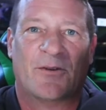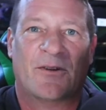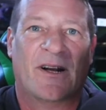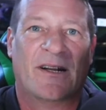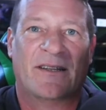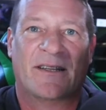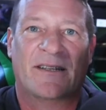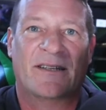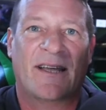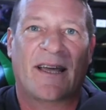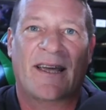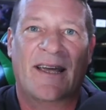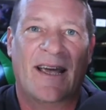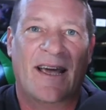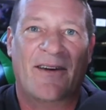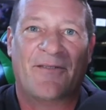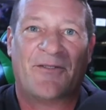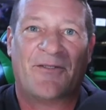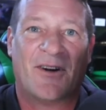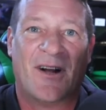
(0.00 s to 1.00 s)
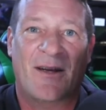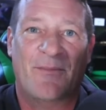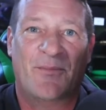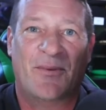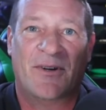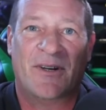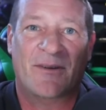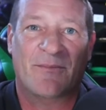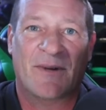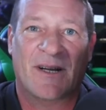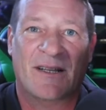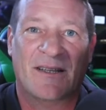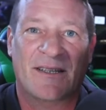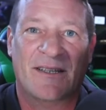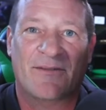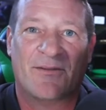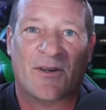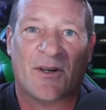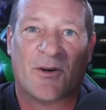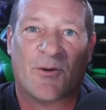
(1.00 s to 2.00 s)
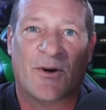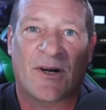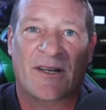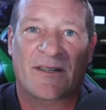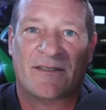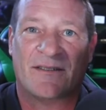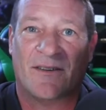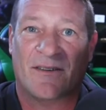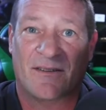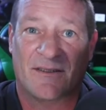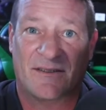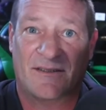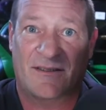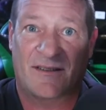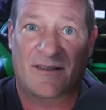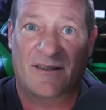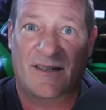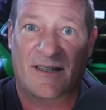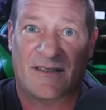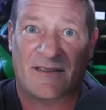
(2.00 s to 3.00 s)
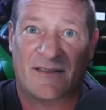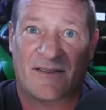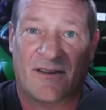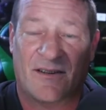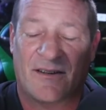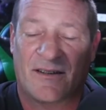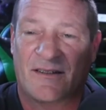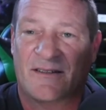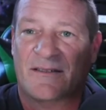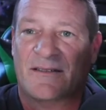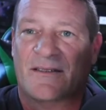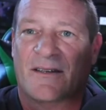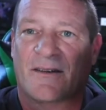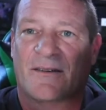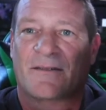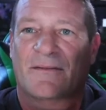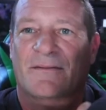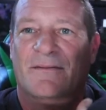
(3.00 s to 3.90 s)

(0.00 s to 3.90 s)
Right, the day after I put in my leave request, all of a sudden that started. So